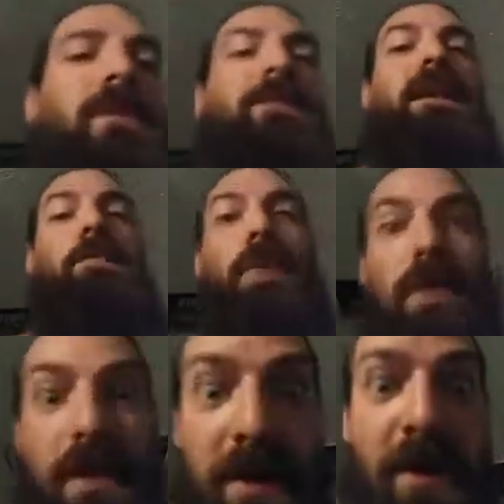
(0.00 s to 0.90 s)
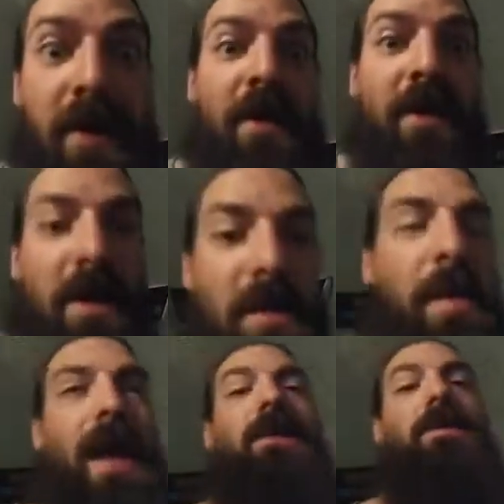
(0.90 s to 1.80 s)
Sleep.
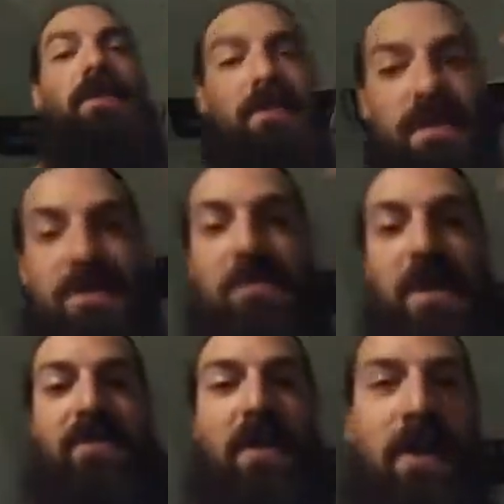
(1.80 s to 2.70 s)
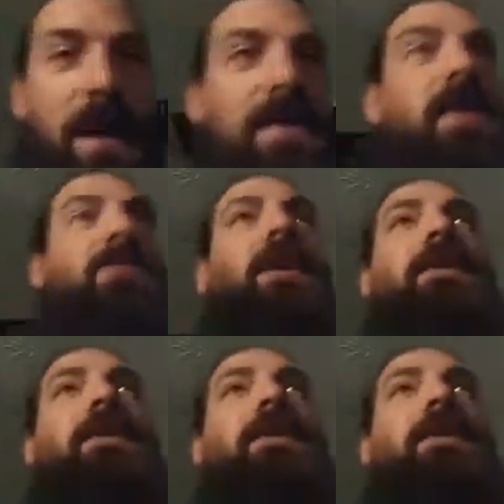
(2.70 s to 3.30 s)
Mike, this is me talking to myself